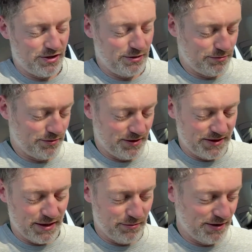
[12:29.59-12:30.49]
She wouldn't want to
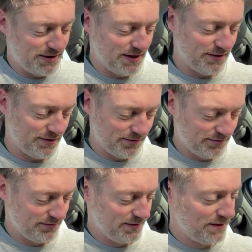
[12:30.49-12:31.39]
tell me. She said, "Oh,
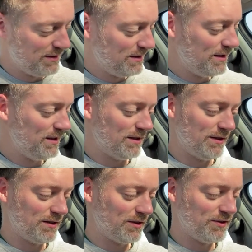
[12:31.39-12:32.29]

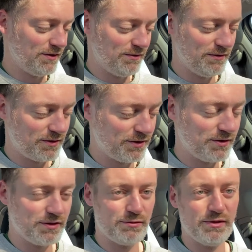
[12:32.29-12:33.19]
your
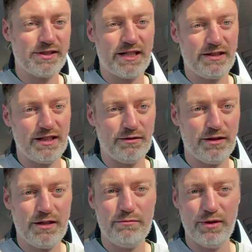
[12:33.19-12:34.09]
consultant will tell you,
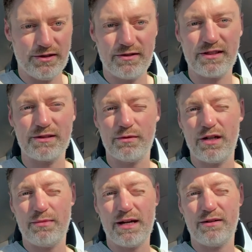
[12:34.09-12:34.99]
but it's nothing to worry
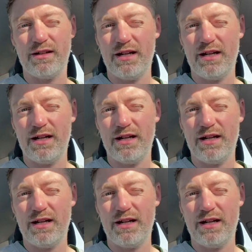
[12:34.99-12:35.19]
about."